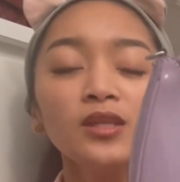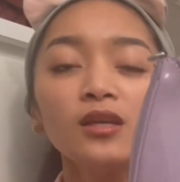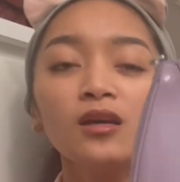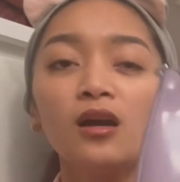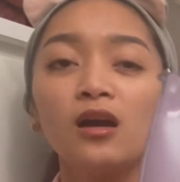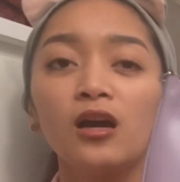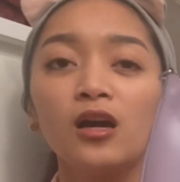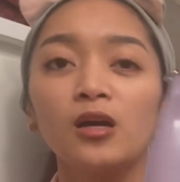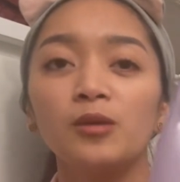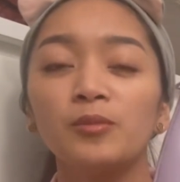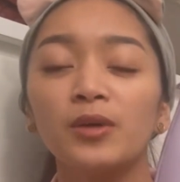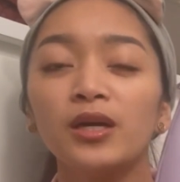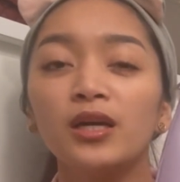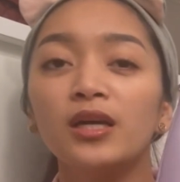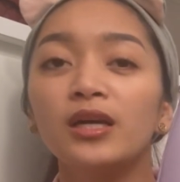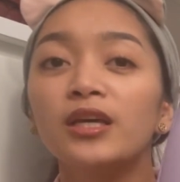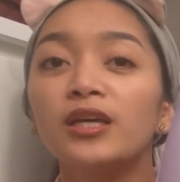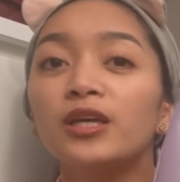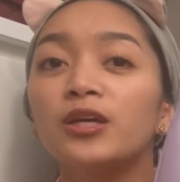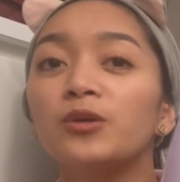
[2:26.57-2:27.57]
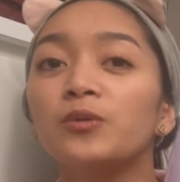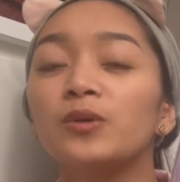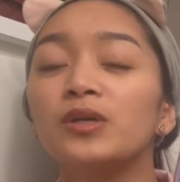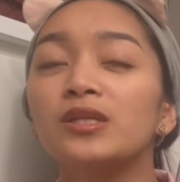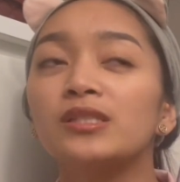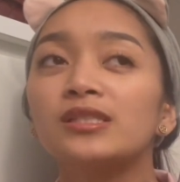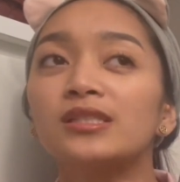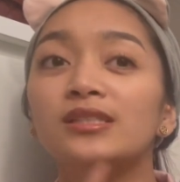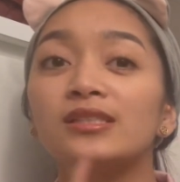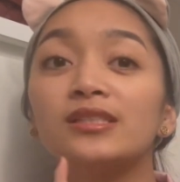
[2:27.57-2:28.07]
Um, it
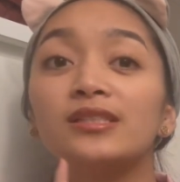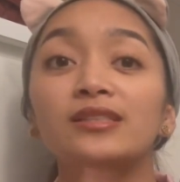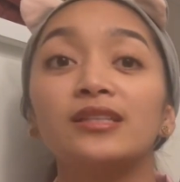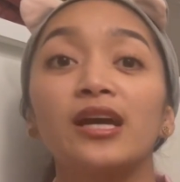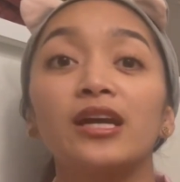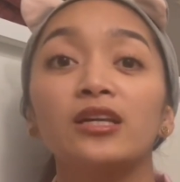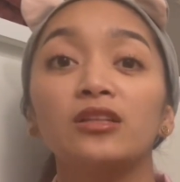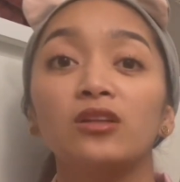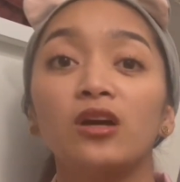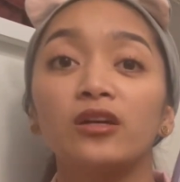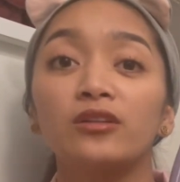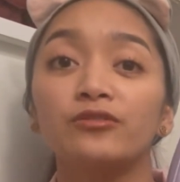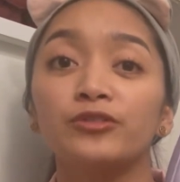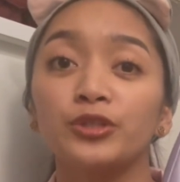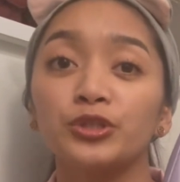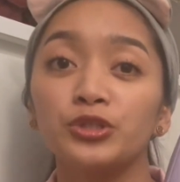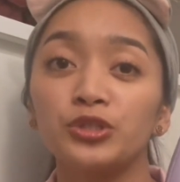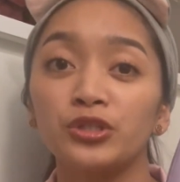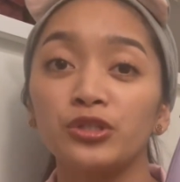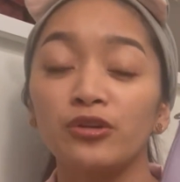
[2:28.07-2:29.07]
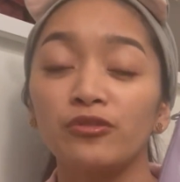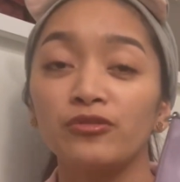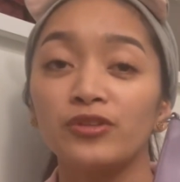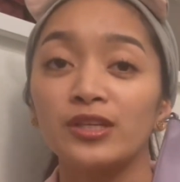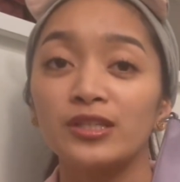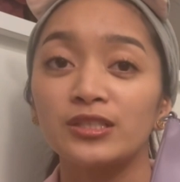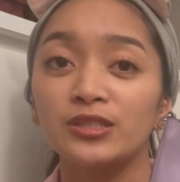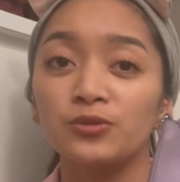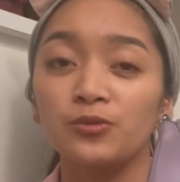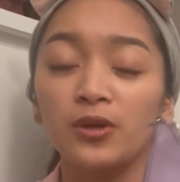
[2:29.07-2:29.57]
was the nylon version of
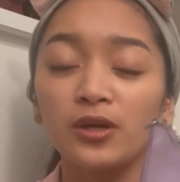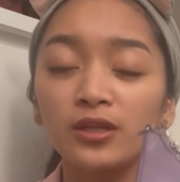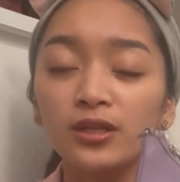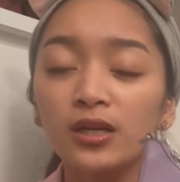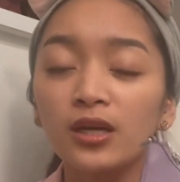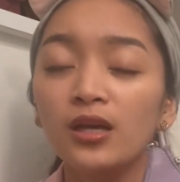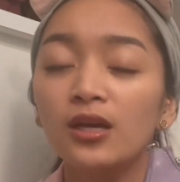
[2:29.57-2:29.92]
this one.